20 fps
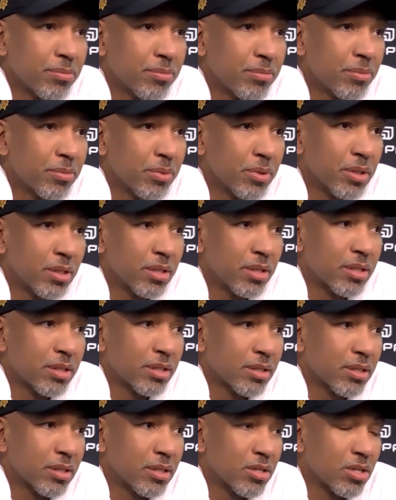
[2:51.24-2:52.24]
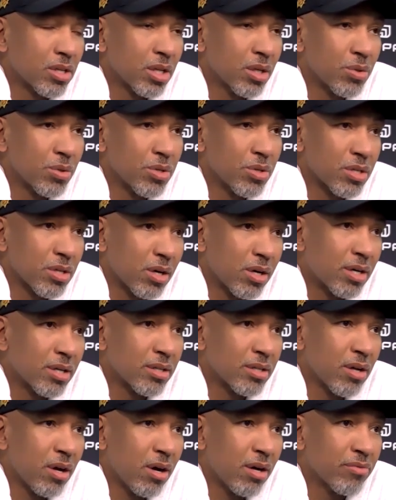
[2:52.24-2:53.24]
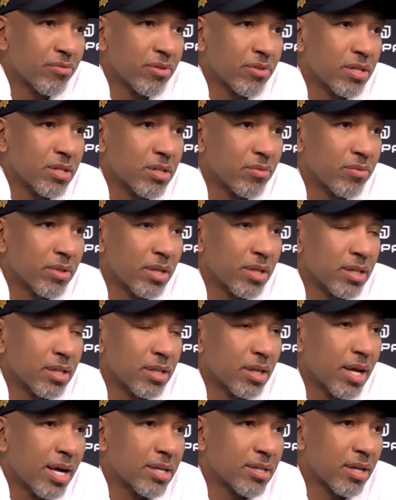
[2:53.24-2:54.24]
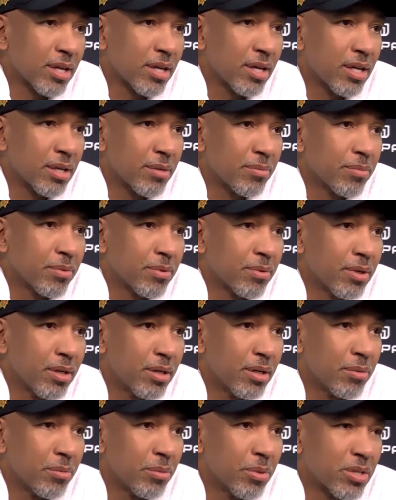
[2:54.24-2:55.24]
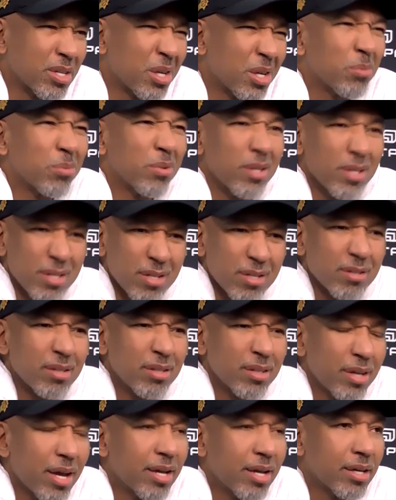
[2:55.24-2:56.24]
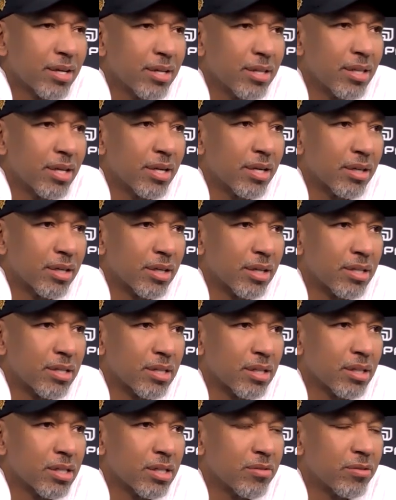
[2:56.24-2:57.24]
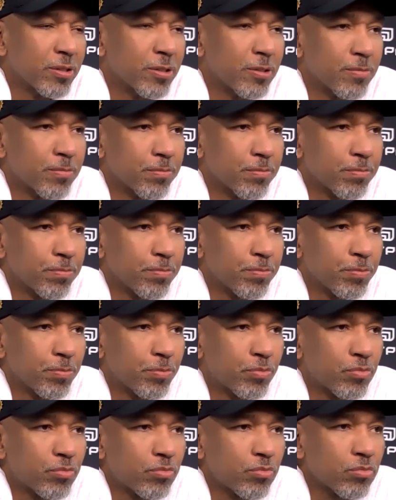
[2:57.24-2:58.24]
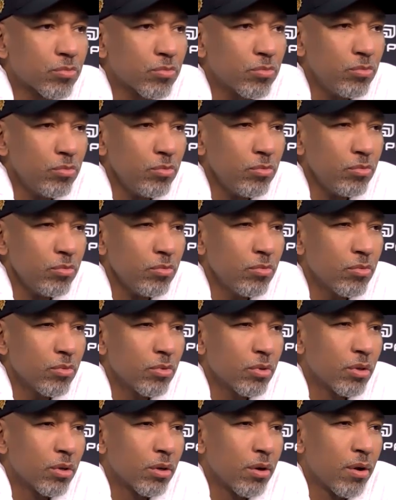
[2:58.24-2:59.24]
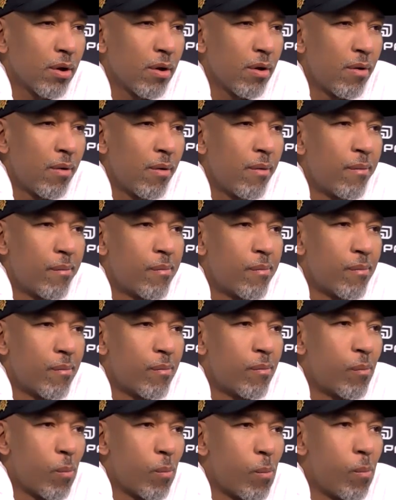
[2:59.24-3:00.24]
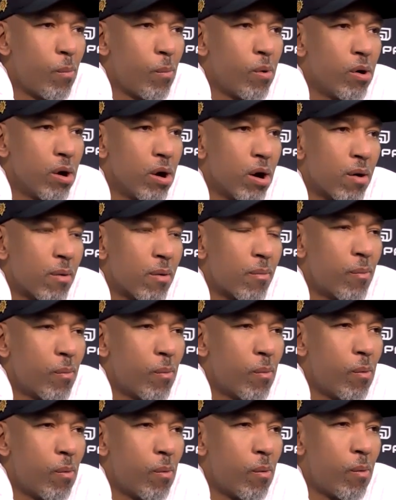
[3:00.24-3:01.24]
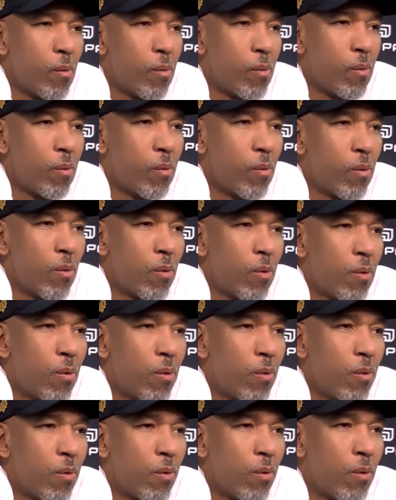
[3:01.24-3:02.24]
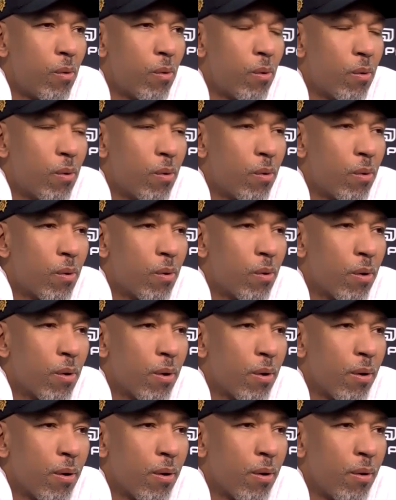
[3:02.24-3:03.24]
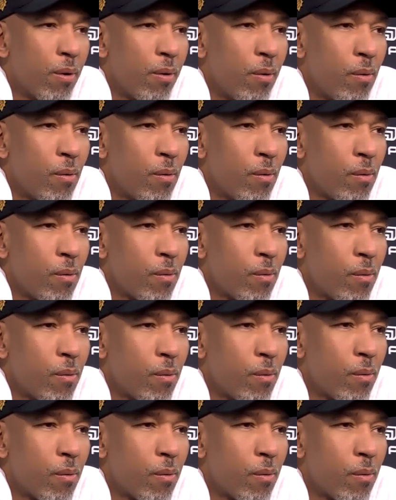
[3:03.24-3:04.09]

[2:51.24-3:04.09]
with the slow start offensively in the last game, which helped us hang in there against Cleveland. With Mikhail, his efficiency hasn't quite been where it normally is over the last month. He's got, you